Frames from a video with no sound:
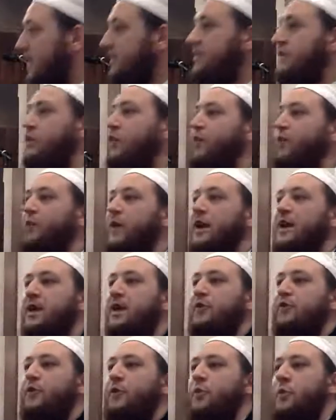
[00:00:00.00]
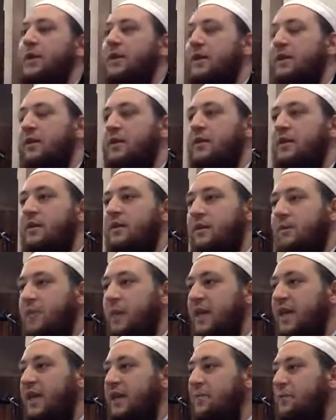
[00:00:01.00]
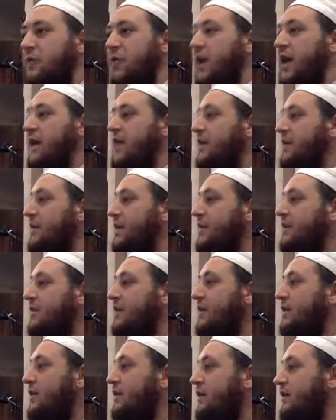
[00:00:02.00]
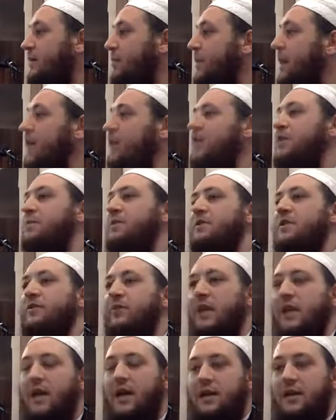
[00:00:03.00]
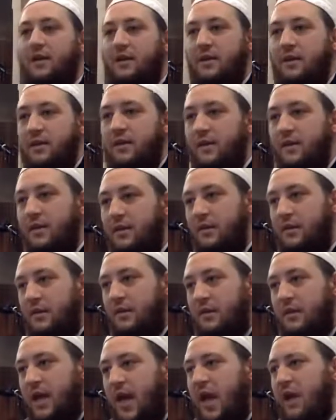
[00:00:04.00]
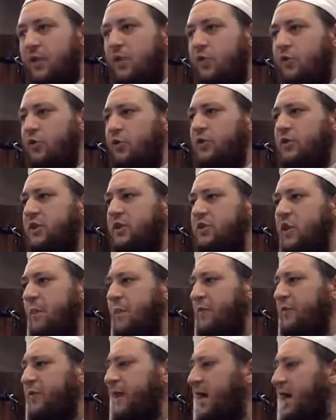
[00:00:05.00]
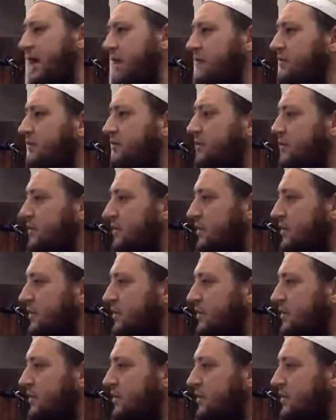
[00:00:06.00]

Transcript: As the kuffar, every week, we hear them crying about the punishments of Allah. How cruel to chop off the hand.